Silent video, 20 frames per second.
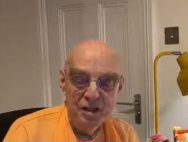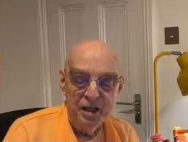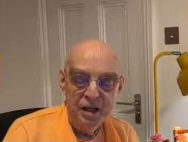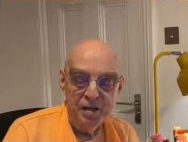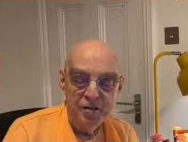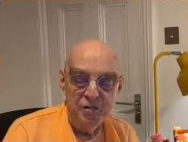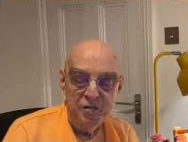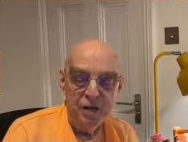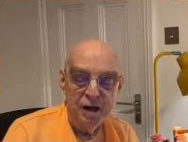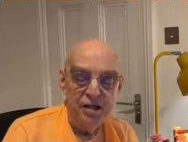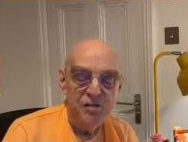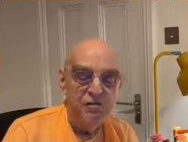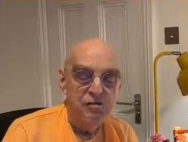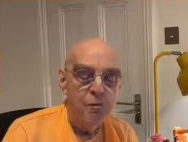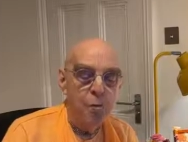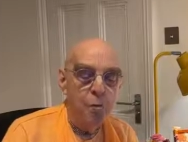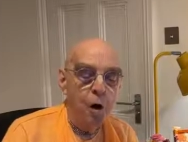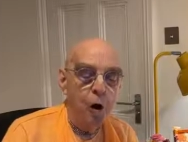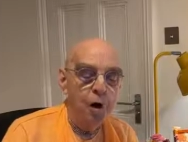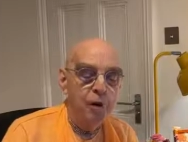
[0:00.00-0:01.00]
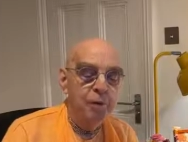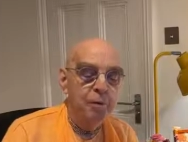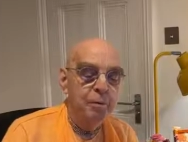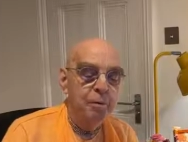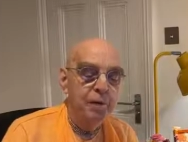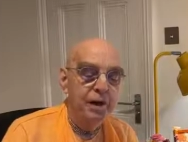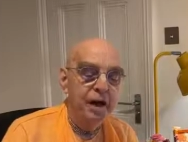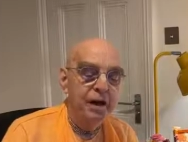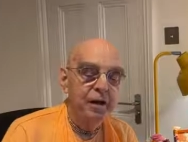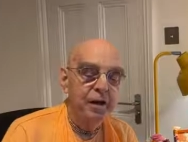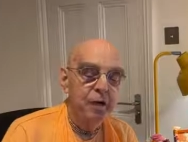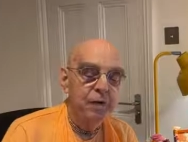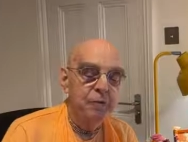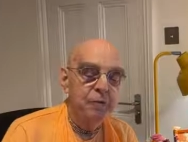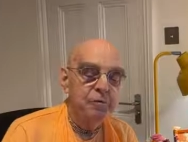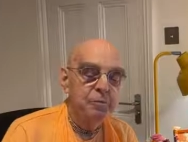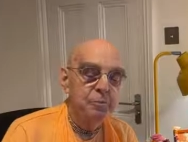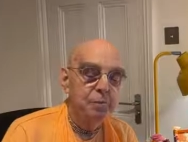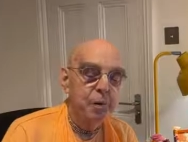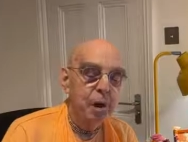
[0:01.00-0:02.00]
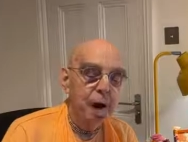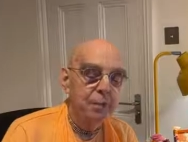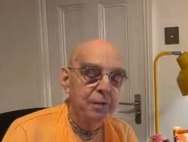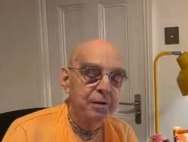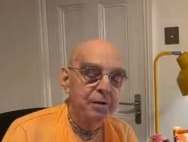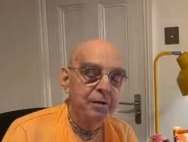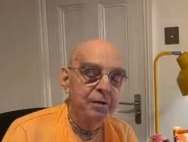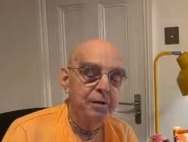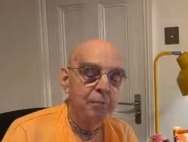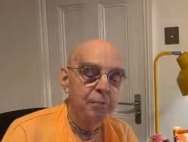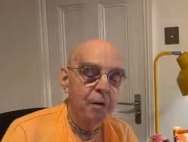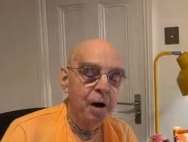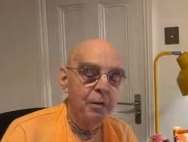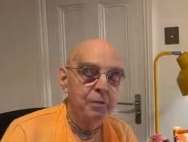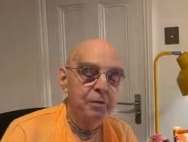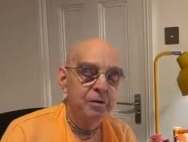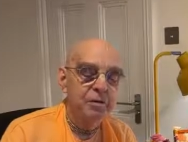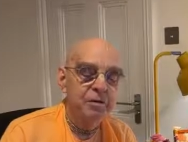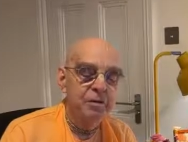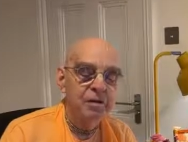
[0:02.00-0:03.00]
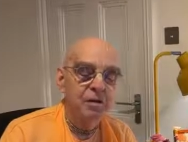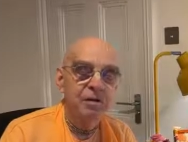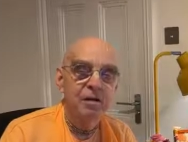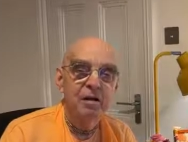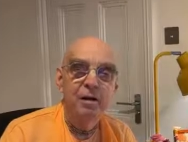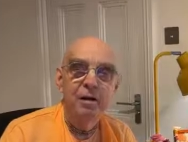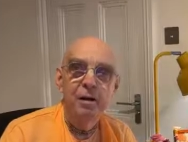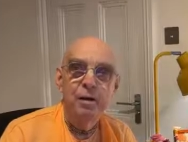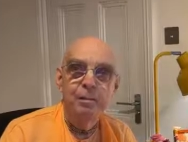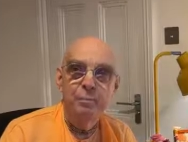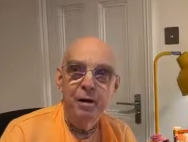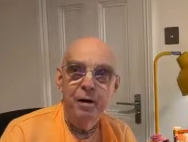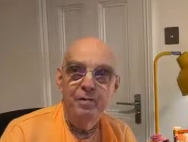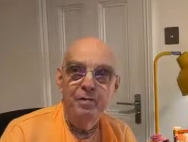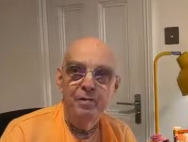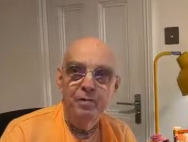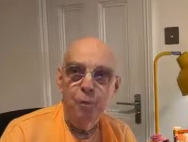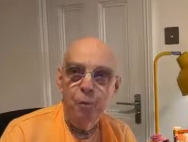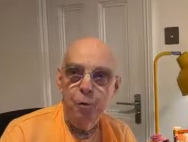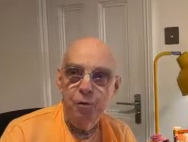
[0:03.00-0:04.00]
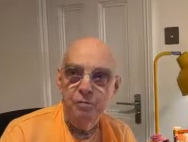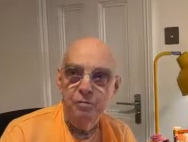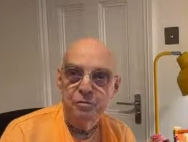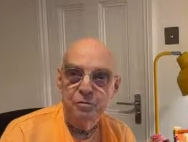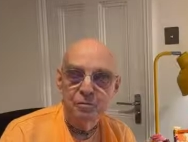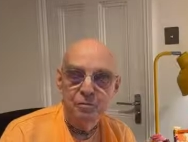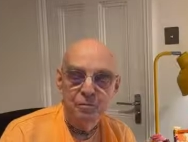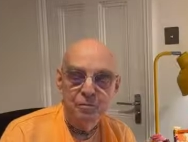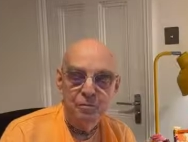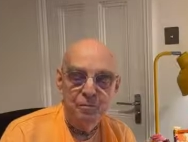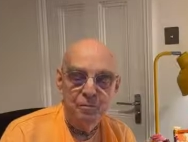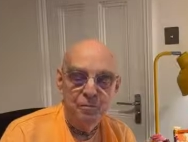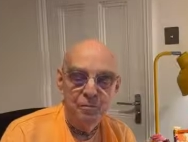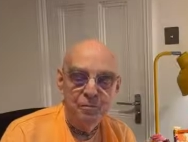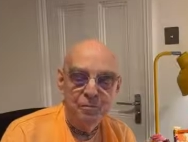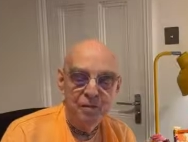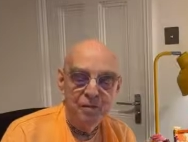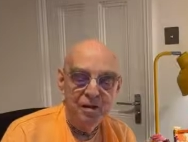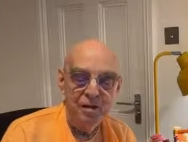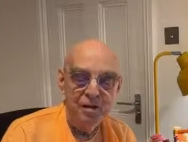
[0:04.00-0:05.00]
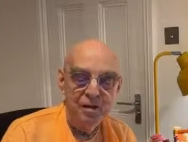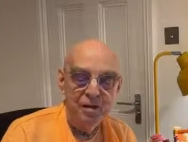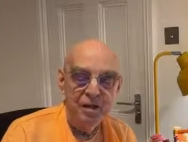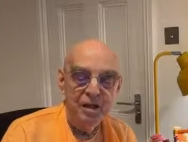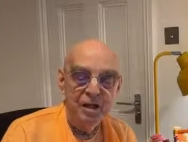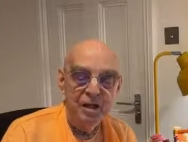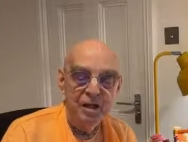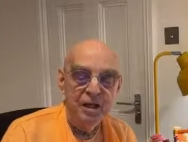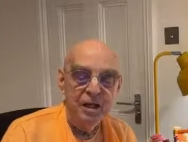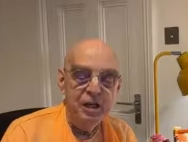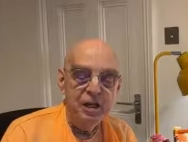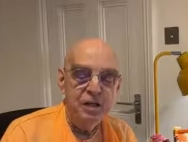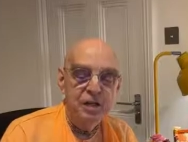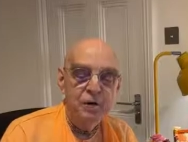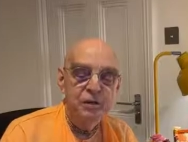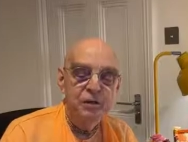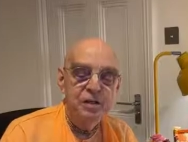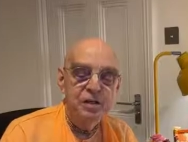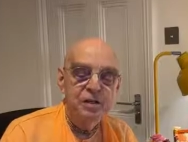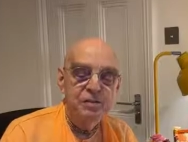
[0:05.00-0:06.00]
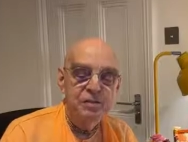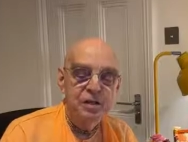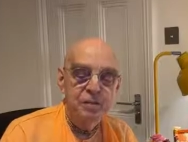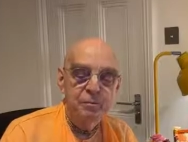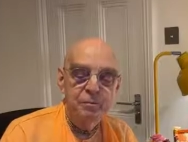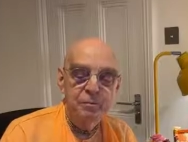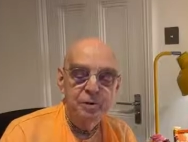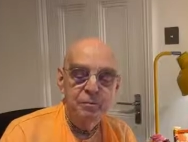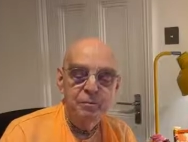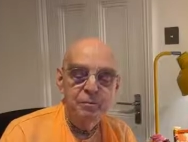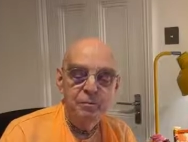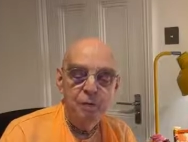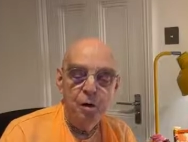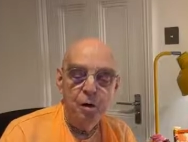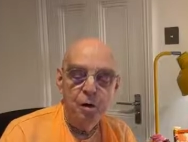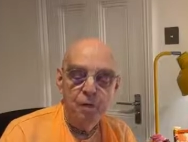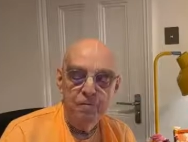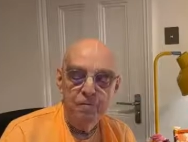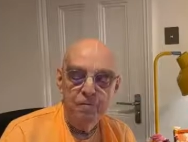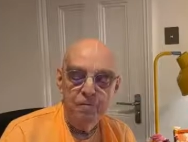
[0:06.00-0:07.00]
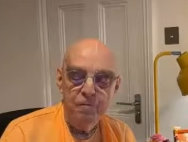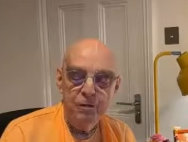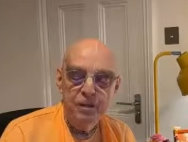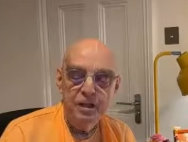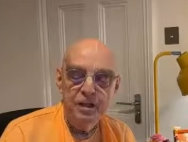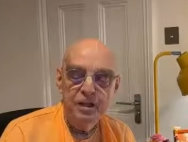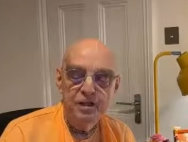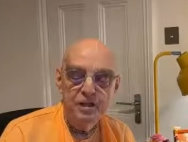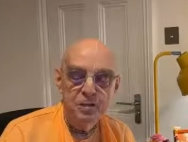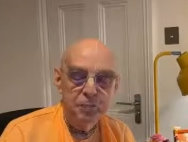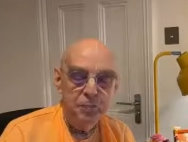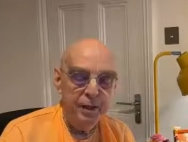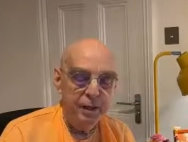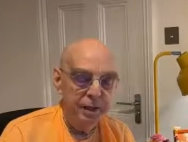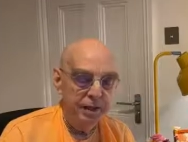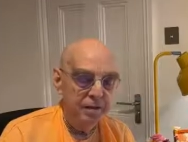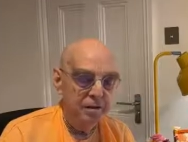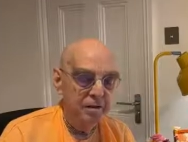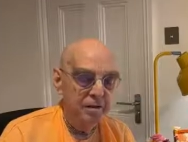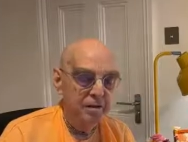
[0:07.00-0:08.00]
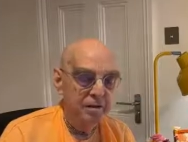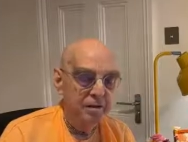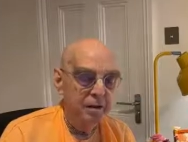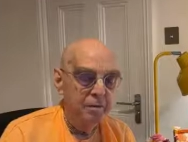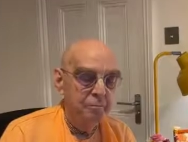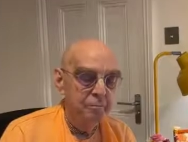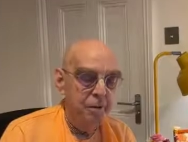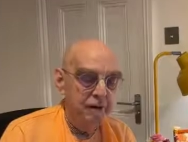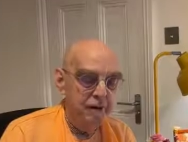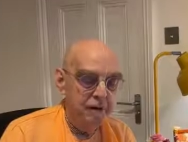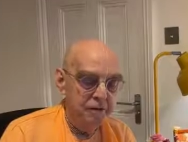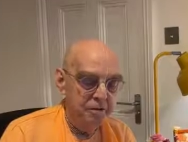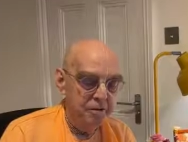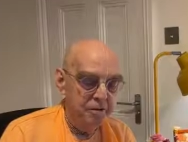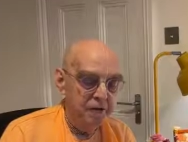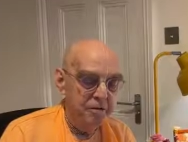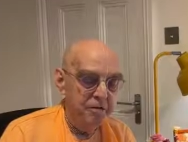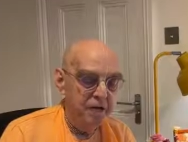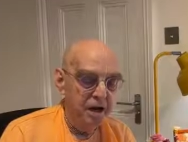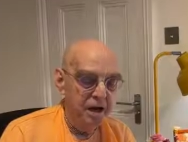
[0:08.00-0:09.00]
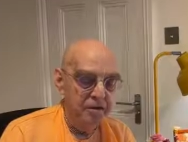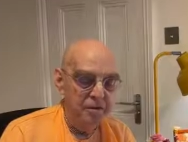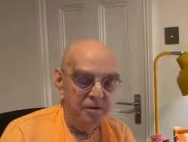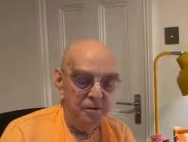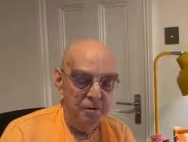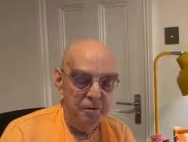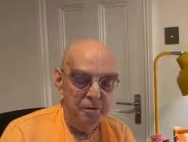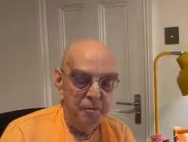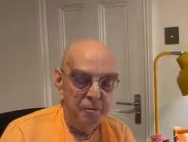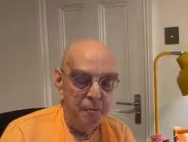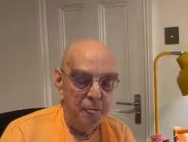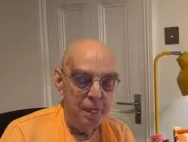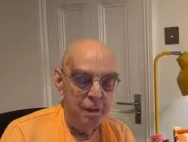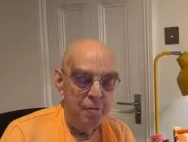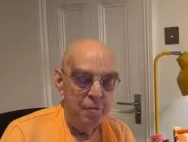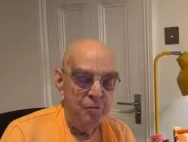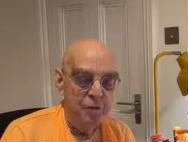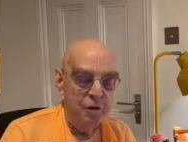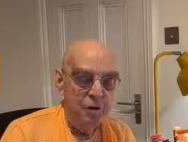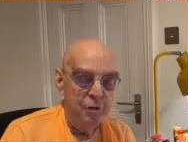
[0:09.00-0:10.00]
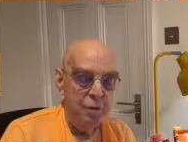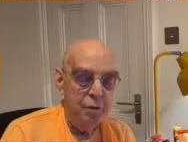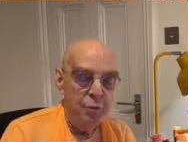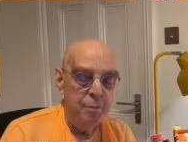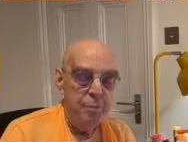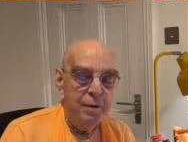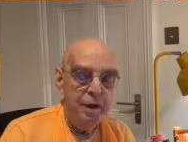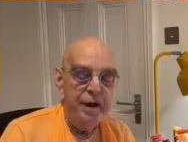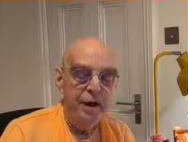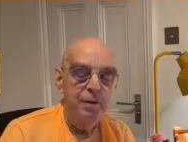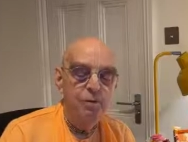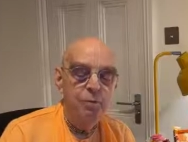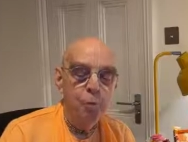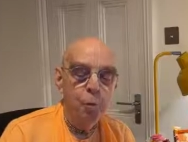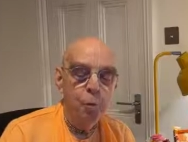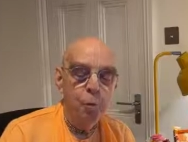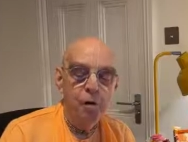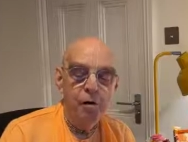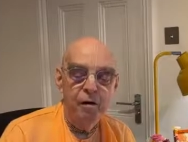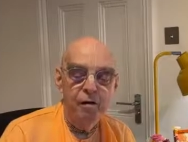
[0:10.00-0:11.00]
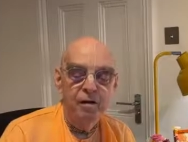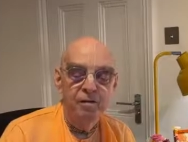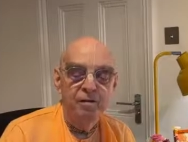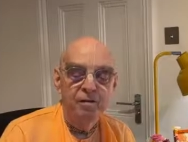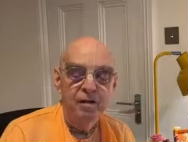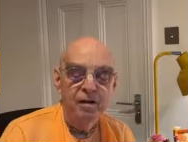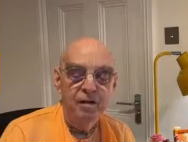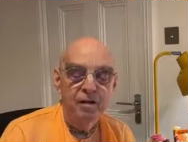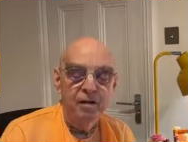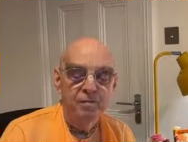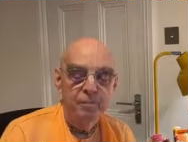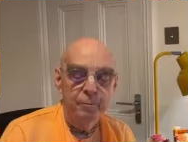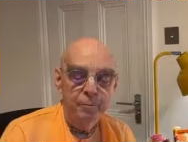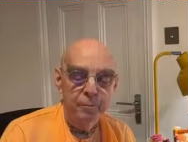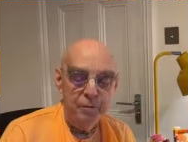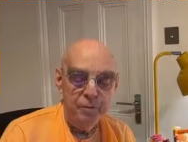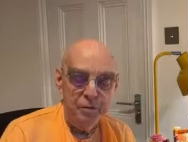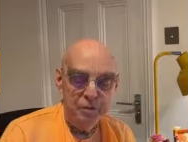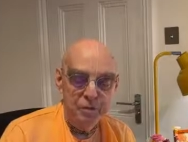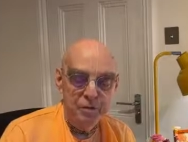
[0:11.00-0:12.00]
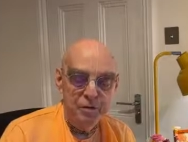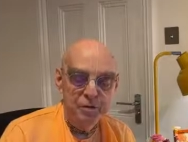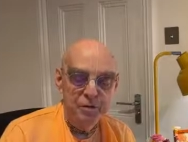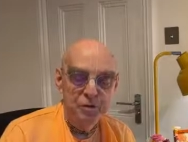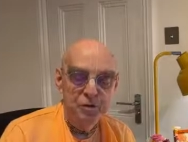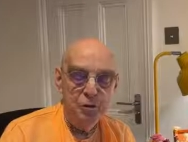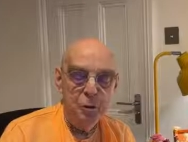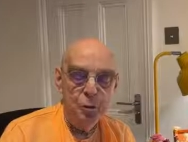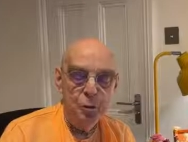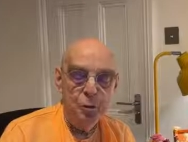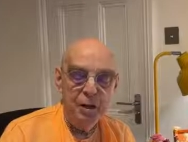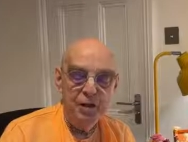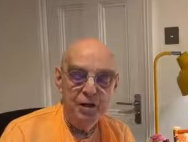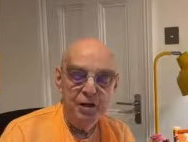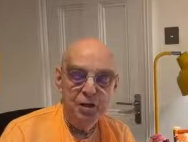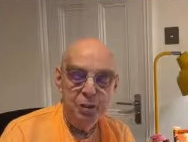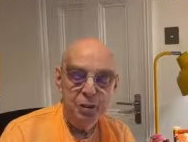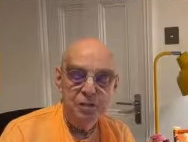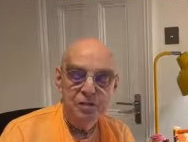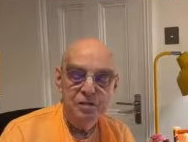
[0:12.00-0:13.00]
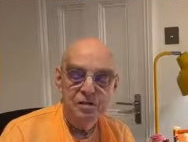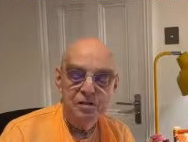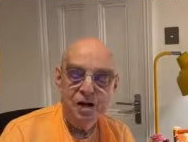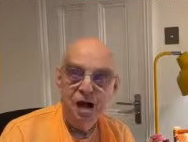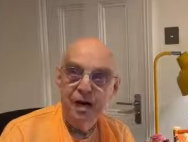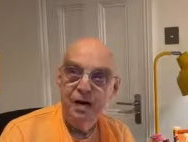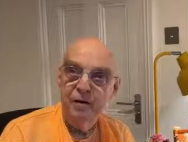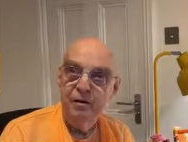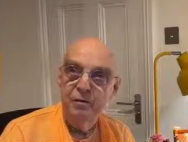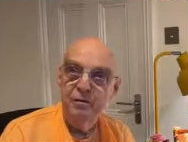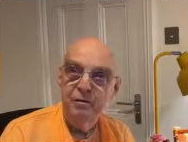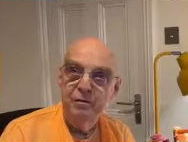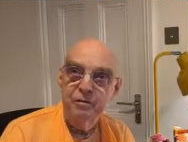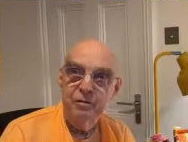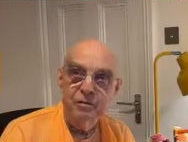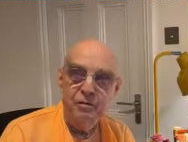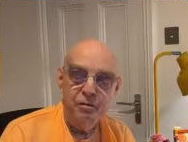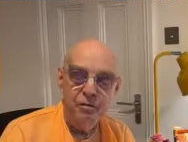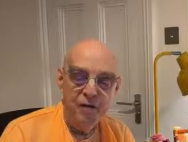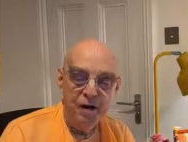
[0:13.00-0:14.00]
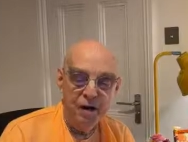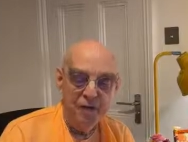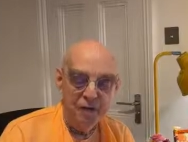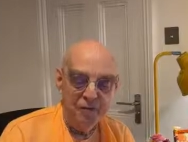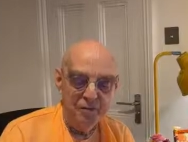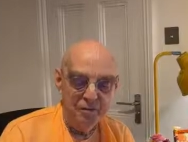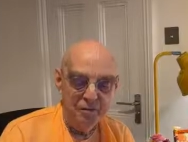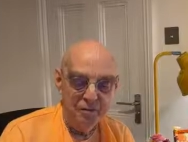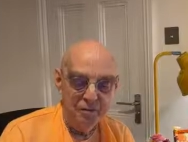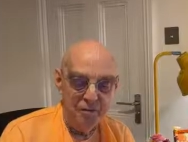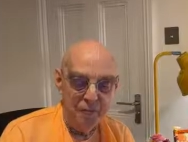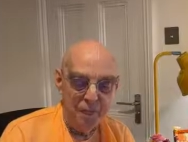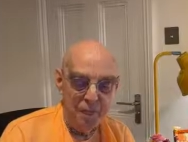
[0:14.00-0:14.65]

and tries to occupy others' property, property by force. Here these symptoms are fully displayed by Hiranyaksha, who begged war from a person who had no desire to fight.